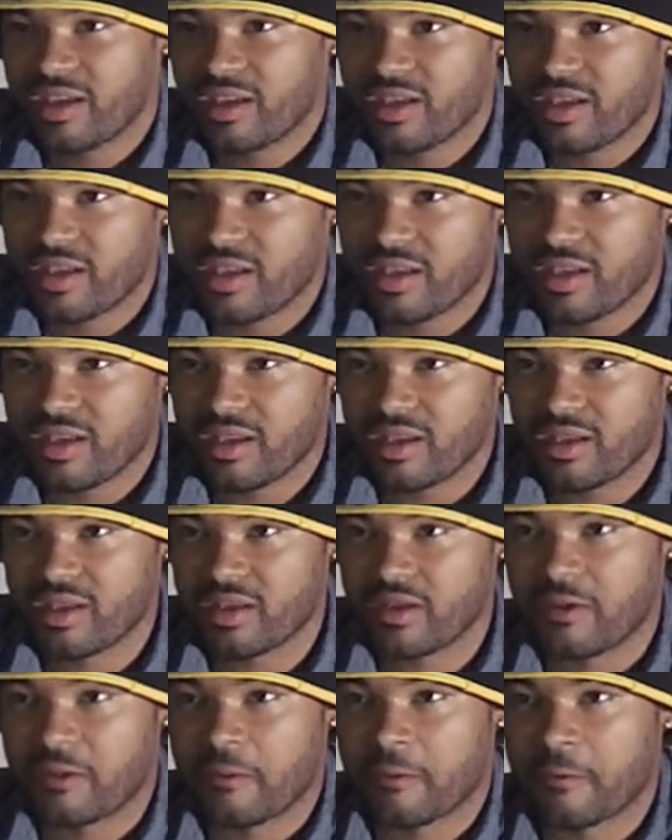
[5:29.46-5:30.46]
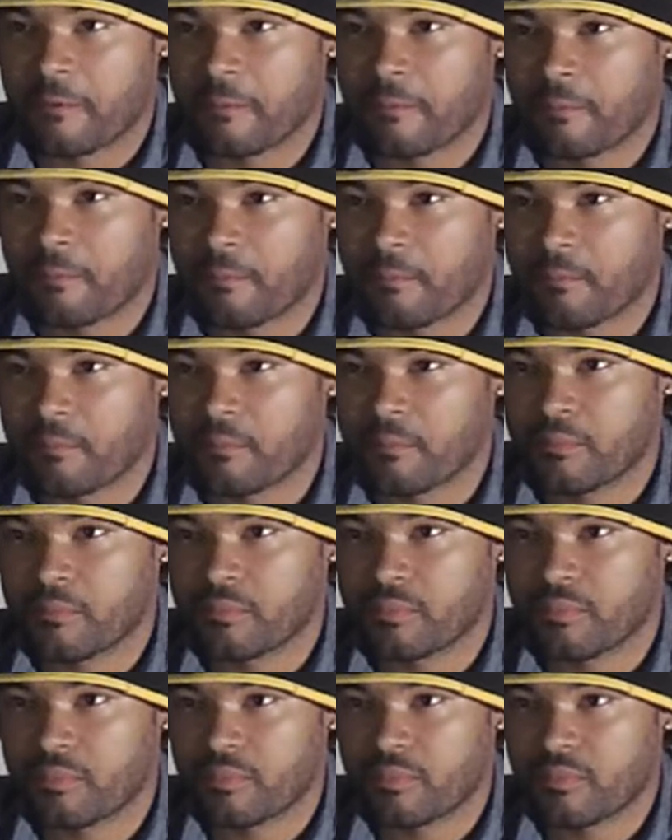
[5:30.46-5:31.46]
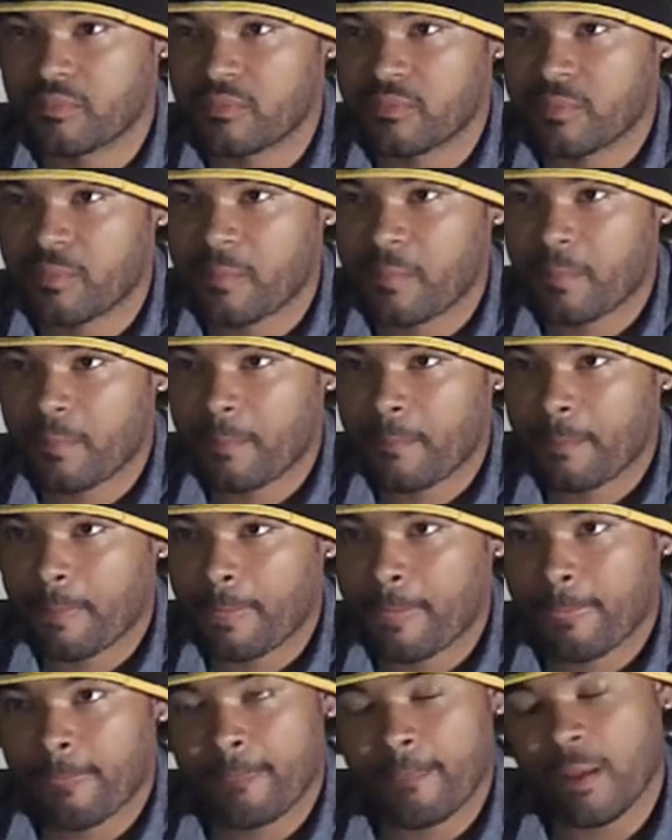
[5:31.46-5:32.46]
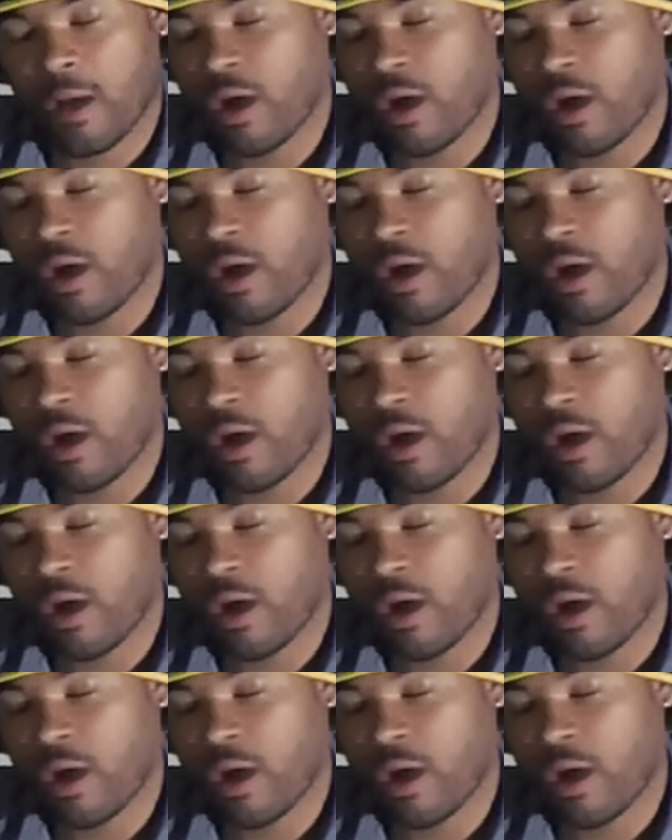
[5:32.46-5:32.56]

Also, you got to travel too, so I mean.